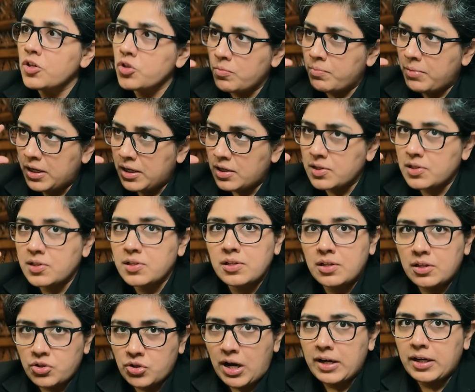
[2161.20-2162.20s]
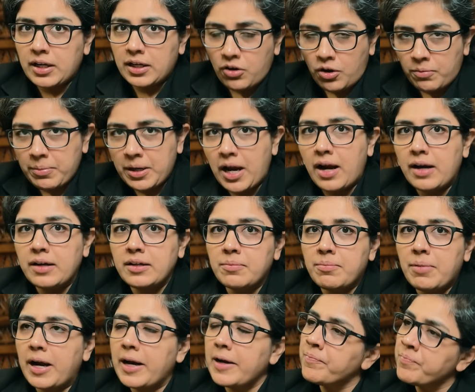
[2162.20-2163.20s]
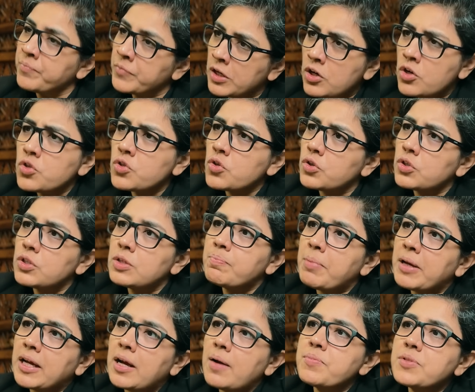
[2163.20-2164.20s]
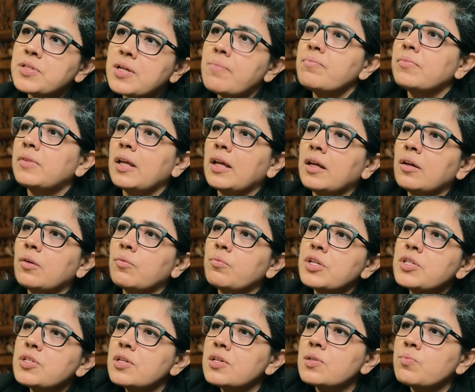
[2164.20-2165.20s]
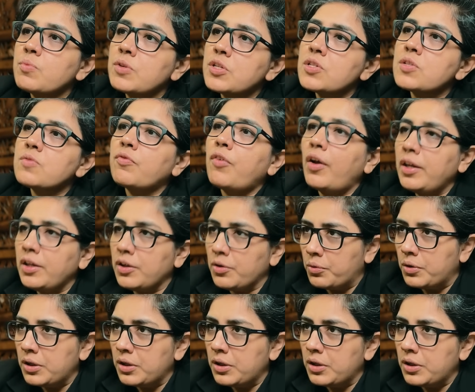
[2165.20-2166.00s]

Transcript: So manas chanting or behind the mind. So pick up something which is for you.